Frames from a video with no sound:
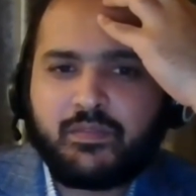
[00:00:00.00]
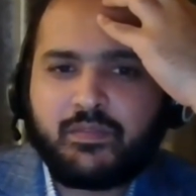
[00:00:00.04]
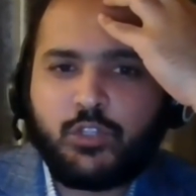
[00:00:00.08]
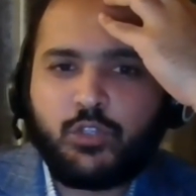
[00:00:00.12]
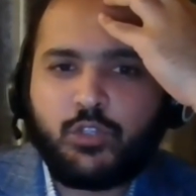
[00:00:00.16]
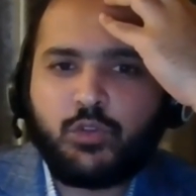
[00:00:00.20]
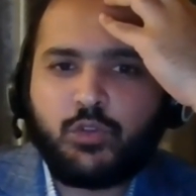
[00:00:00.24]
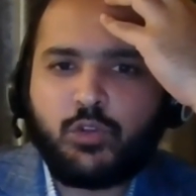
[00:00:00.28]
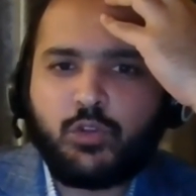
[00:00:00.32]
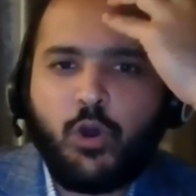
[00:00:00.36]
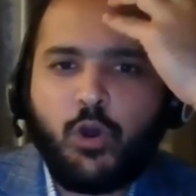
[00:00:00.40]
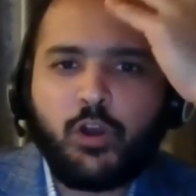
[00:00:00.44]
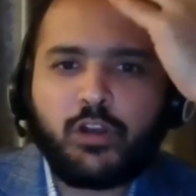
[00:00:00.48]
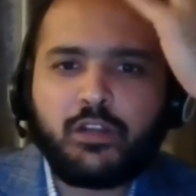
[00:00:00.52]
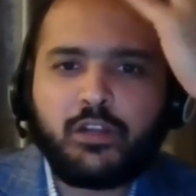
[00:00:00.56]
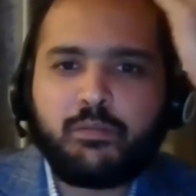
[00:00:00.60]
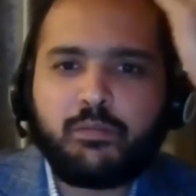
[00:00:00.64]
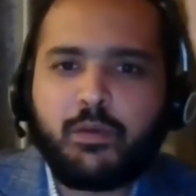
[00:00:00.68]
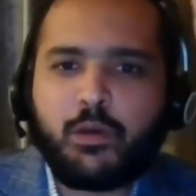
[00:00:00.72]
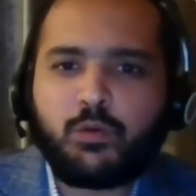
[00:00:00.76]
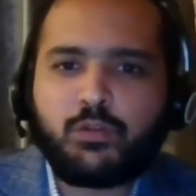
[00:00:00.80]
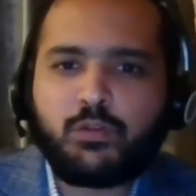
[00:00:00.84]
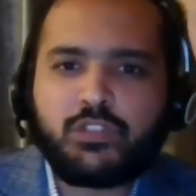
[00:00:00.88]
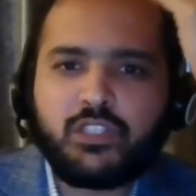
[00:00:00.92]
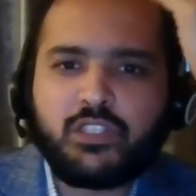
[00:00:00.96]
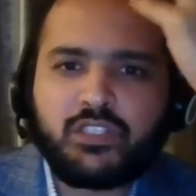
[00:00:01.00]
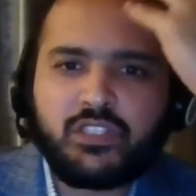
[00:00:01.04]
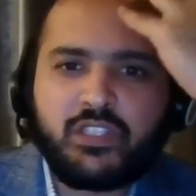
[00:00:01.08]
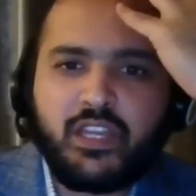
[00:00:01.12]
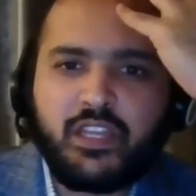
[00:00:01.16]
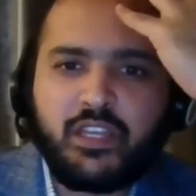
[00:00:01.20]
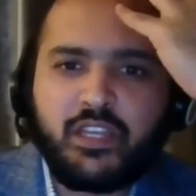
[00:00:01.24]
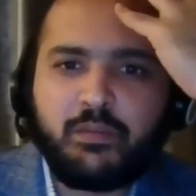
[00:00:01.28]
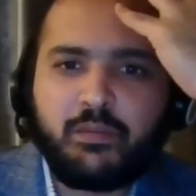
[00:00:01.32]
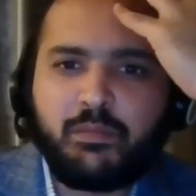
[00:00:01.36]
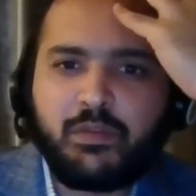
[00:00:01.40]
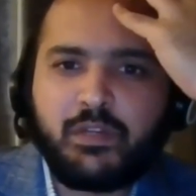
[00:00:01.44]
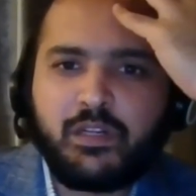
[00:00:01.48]
So you talked about
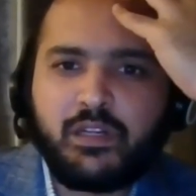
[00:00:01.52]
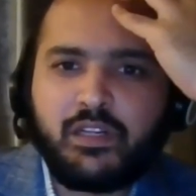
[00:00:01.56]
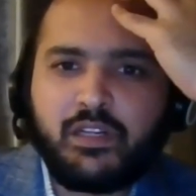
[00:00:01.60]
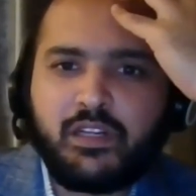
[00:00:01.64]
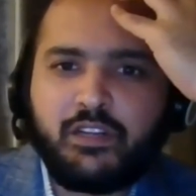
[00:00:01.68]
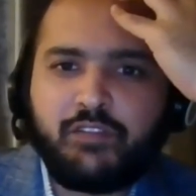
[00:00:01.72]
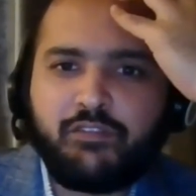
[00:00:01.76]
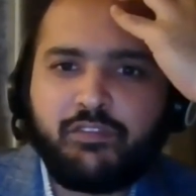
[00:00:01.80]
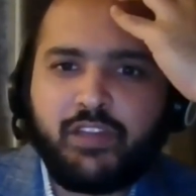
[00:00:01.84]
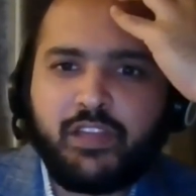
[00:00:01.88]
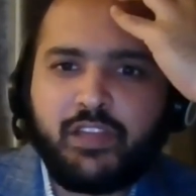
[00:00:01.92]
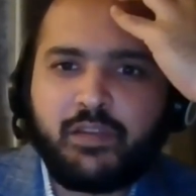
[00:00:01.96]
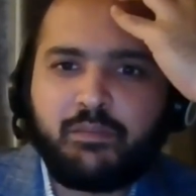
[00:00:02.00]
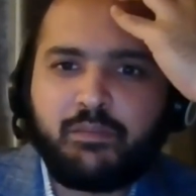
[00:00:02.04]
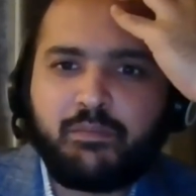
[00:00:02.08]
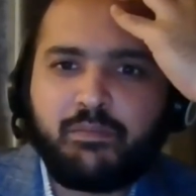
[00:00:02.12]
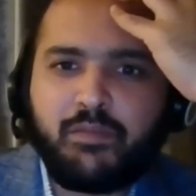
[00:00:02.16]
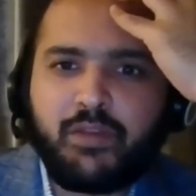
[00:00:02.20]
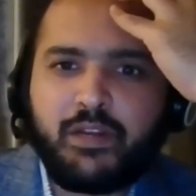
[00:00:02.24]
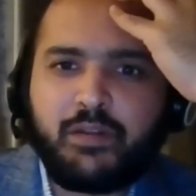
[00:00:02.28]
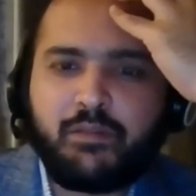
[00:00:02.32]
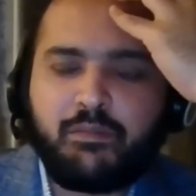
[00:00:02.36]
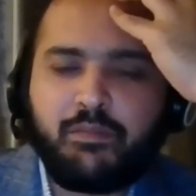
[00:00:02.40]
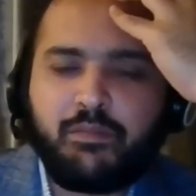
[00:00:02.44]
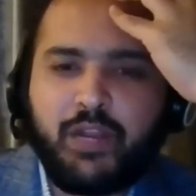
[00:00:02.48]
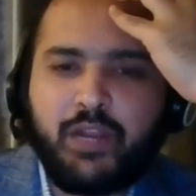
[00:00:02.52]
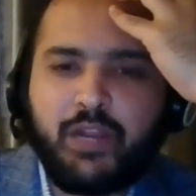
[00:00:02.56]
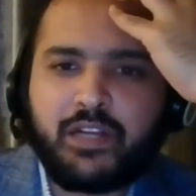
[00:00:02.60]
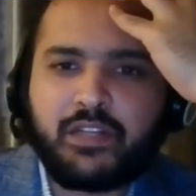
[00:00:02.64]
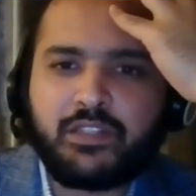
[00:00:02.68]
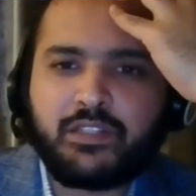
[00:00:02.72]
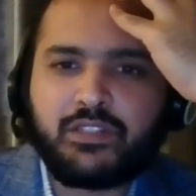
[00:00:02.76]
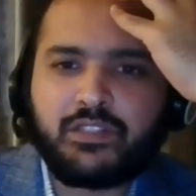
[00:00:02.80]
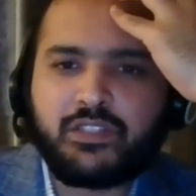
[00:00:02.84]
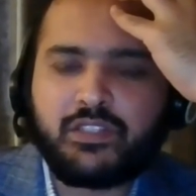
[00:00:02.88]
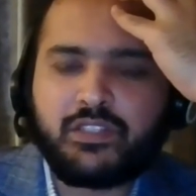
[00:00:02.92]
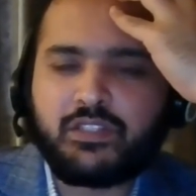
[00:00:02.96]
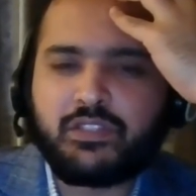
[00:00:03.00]
sustainable development
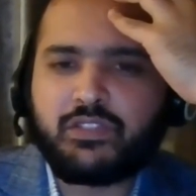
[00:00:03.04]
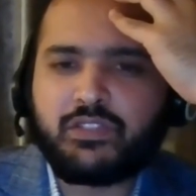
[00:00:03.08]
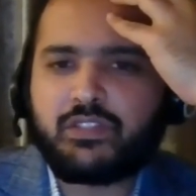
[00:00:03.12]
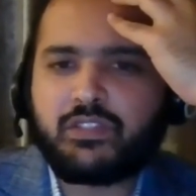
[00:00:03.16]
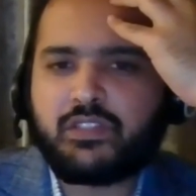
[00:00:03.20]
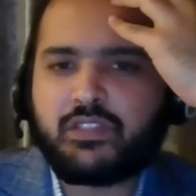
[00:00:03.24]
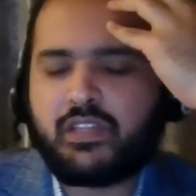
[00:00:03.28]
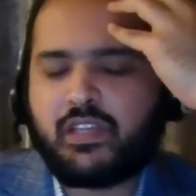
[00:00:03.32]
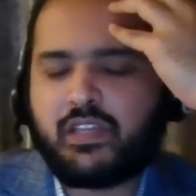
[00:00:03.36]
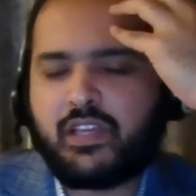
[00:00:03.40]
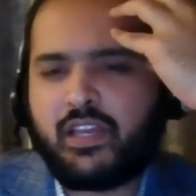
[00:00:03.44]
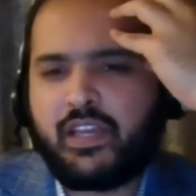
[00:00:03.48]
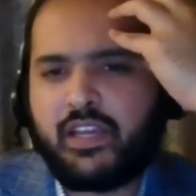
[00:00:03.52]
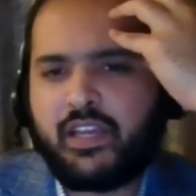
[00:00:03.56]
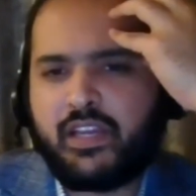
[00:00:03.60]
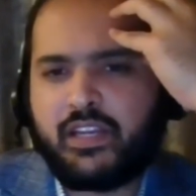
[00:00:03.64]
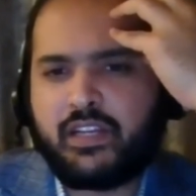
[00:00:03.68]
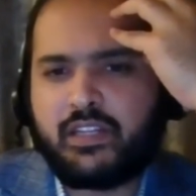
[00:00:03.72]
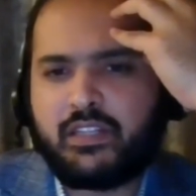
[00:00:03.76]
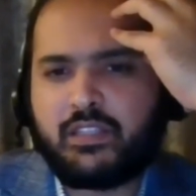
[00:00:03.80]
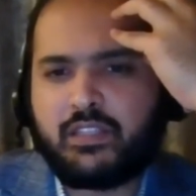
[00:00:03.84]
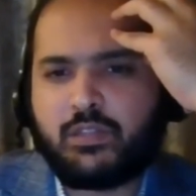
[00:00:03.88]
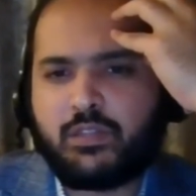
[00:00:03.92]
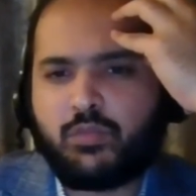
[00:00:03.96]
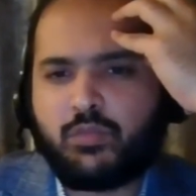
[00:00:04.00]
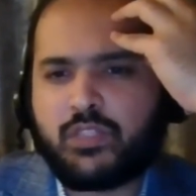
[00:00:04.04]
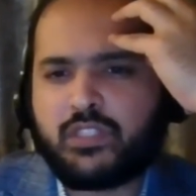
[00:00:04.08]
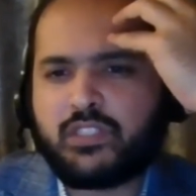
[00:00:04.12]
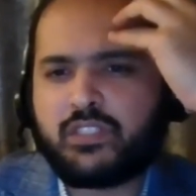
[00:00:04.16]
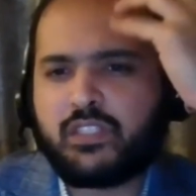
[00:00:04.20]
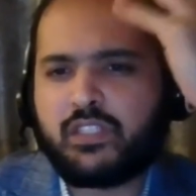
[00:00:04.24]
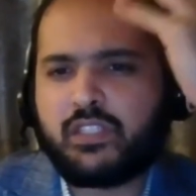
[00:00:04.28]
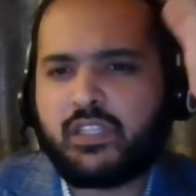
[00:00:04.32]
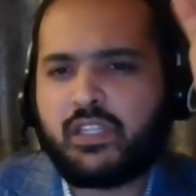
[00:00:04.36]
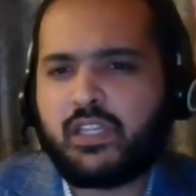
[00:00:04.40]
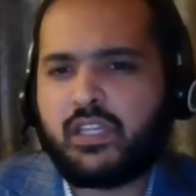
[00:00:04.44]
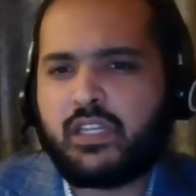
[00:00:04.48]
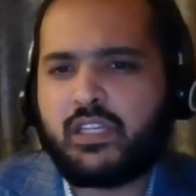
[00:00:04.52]
practices, and the
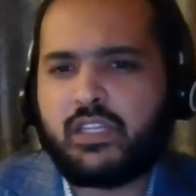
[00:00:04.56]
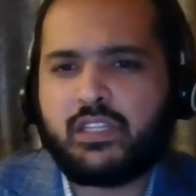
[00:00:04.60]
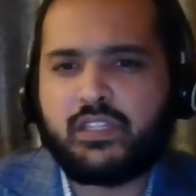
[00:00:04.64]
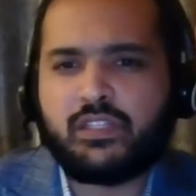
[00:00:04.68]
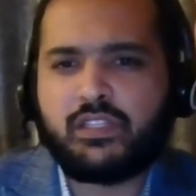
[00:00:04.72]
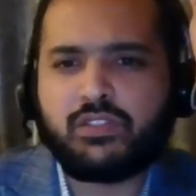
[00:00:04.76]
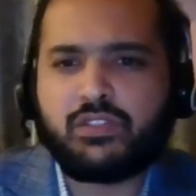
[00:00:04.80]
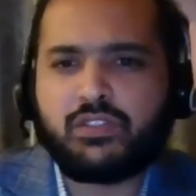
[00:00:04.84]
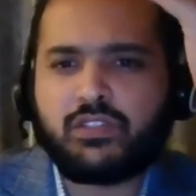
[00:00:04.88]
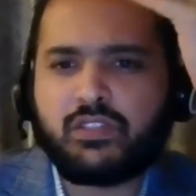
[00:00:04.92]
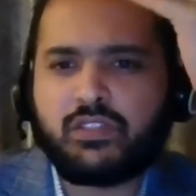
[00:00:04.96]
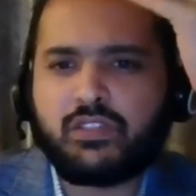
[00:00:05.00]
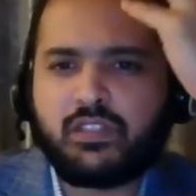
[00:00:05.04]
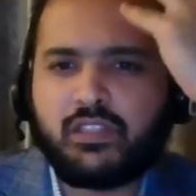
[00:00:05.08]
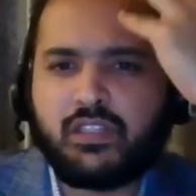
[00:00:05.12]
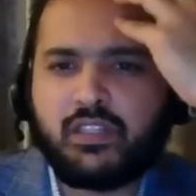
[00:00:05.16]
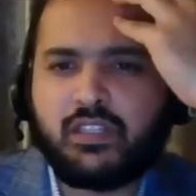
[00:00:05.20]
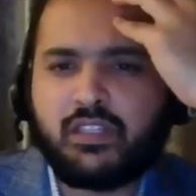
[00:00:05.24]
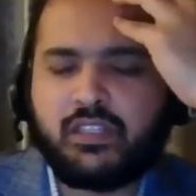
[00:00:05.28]
question is